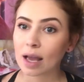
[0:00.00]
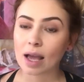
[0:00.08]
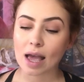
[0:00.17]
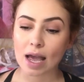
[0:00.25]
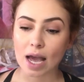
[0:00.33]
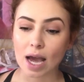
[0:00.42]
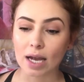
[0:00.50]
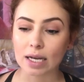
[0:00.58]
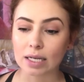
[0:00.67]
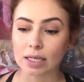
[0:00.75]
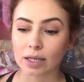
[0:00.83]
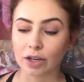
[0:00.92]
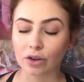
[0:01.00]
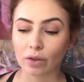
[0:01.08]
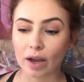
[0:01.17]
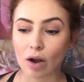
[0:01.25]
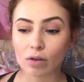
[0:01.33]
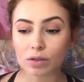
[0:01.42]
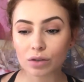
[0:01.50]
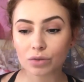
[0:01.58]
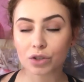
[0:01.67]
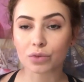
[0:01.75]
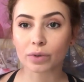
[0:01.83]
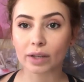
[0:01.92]
and you know, they also
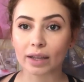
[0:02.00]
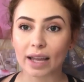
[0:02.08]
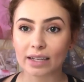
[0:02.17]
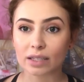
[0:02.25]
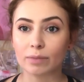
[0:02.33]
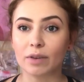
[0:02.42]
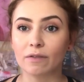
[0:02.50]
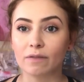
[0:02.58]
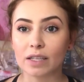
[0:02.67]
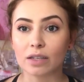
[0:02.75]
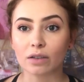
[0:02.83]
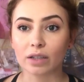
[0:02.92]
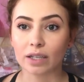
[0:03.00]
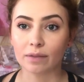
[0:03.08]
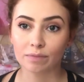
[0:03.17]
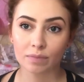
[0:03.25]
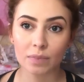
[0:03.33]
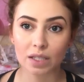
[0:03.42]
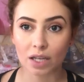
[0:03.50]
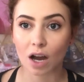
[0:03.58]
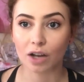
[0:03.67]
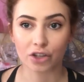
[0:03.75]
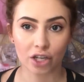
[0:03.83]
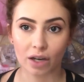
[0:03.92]
just really like to be physically
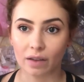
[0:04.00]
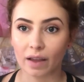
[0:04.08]
touching.